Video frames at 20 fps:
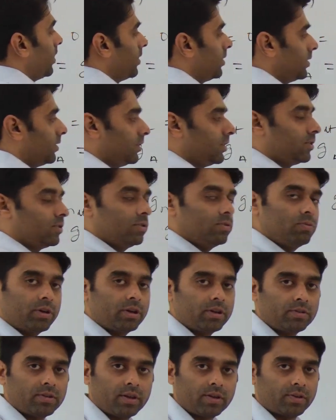This is what
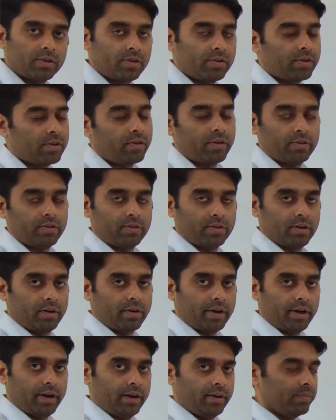is our general result,
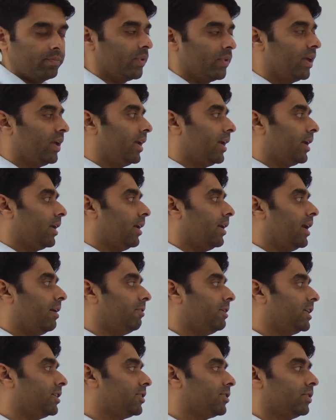right?
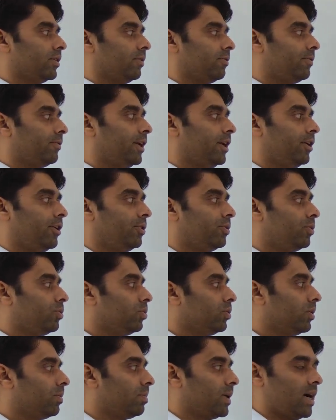Gravitational field due to
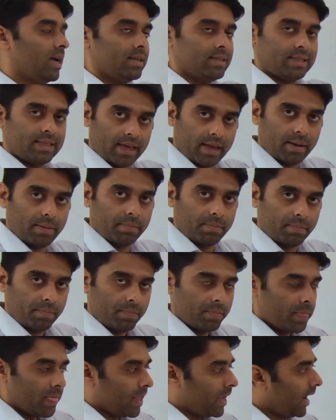a mass m
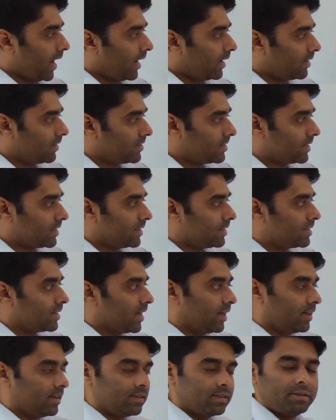at a distance
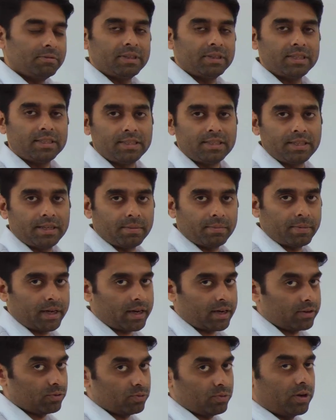r is given as Gm by
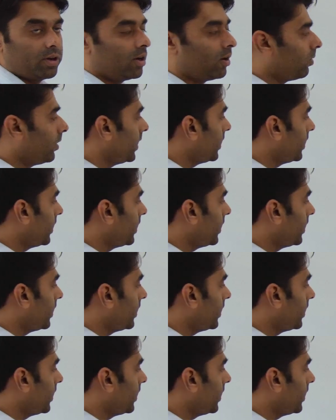r square. Now let us